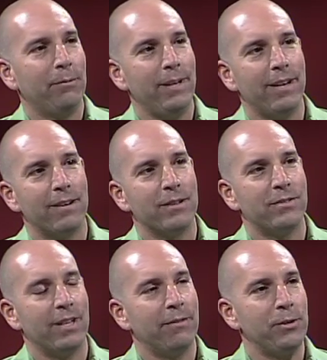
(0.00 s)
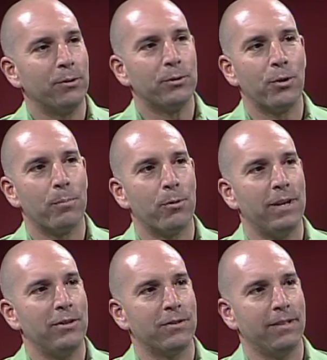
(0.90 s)
we are a 7-year-old
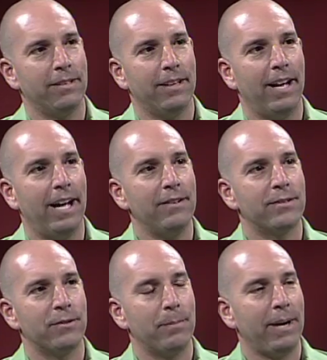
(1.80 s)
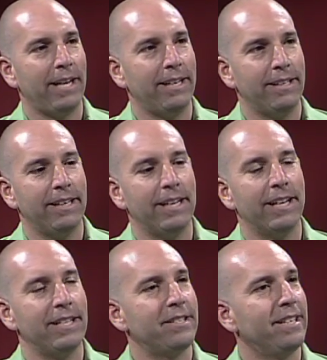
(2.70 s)
corporation. I started painting in
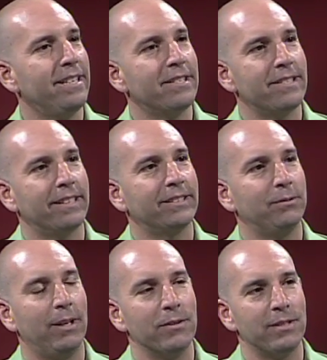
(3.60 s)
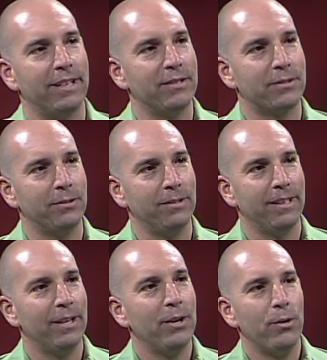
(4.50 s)
1986 while I was in high school.